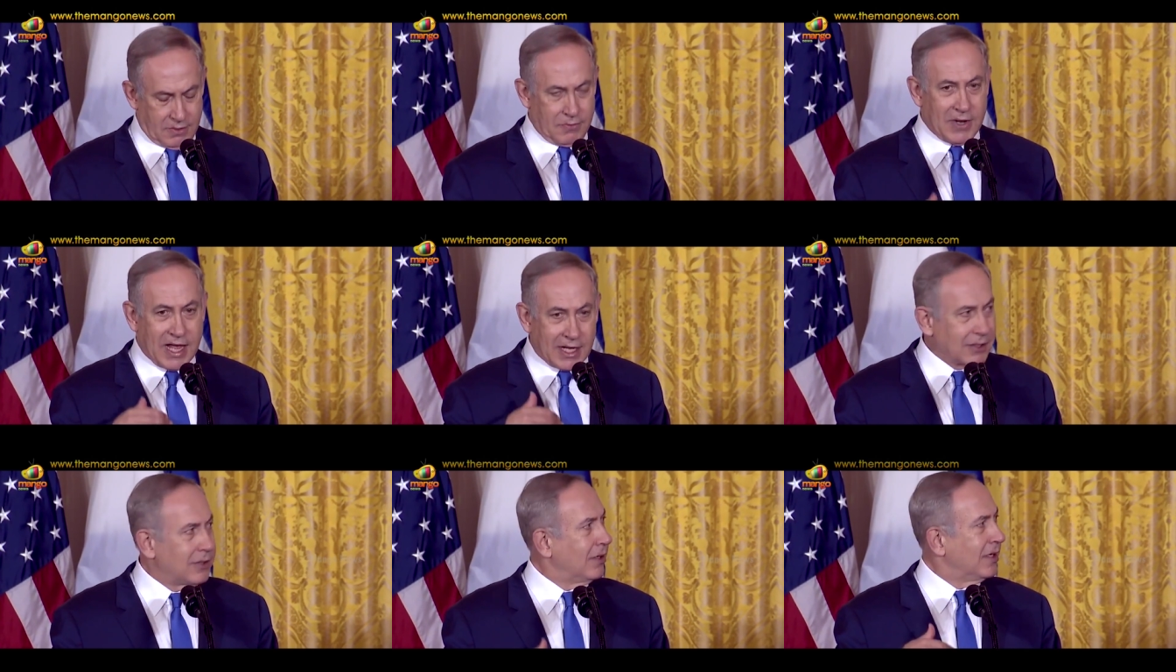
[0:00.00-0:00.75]

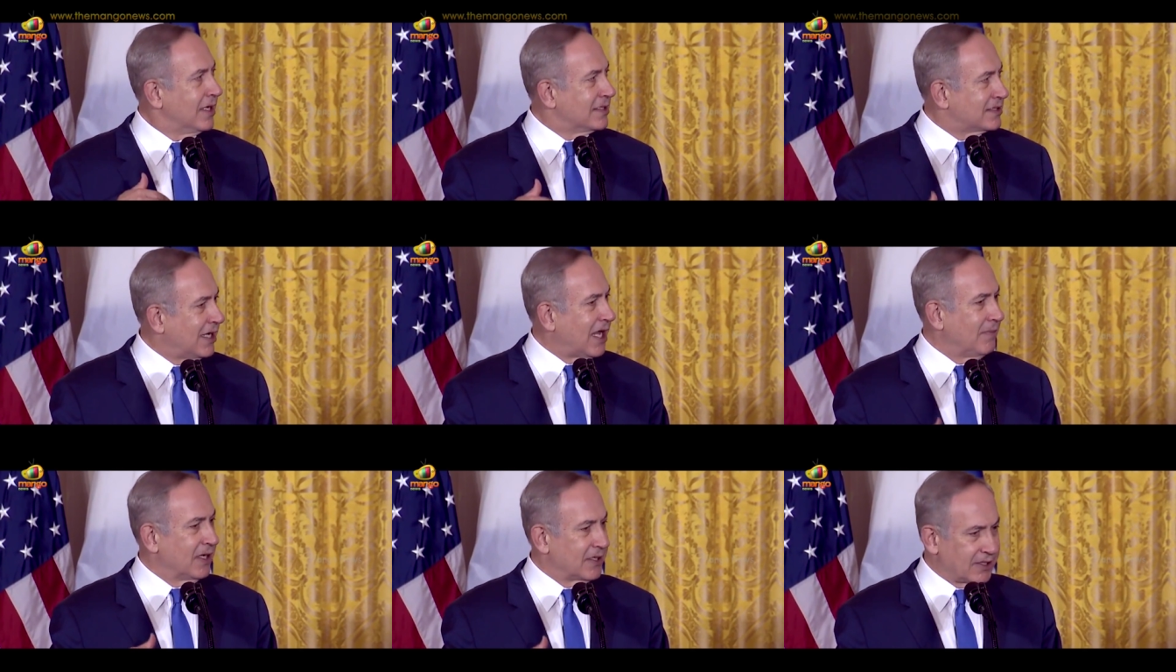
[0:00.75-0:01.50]
radical
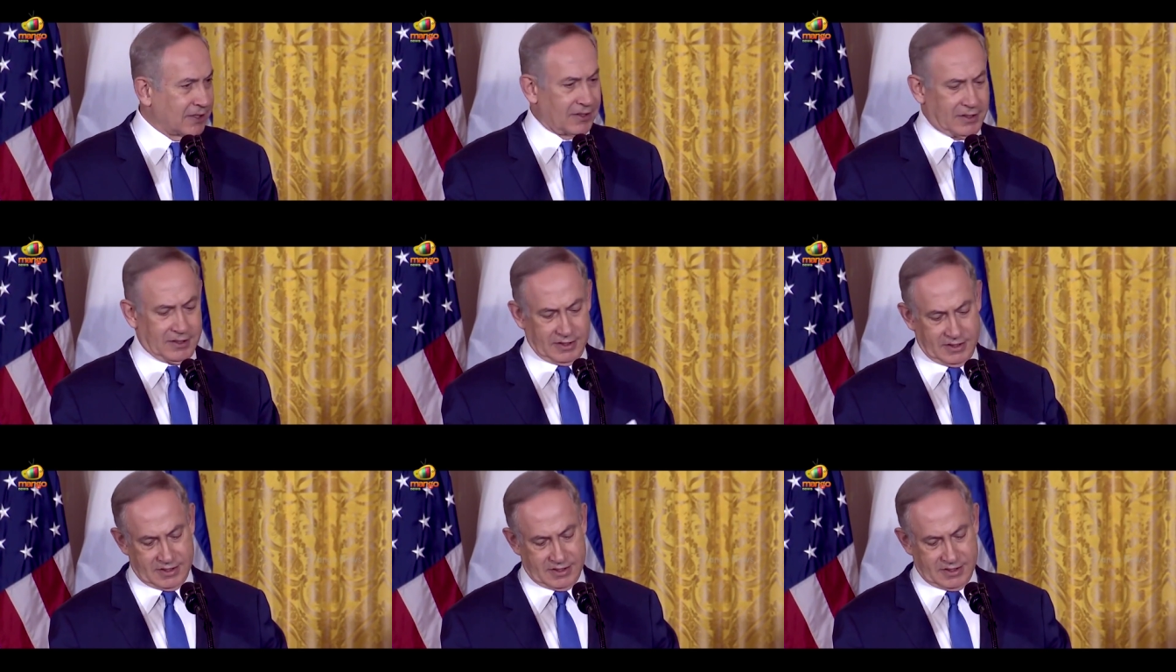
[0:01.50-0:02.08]
Islamic terror.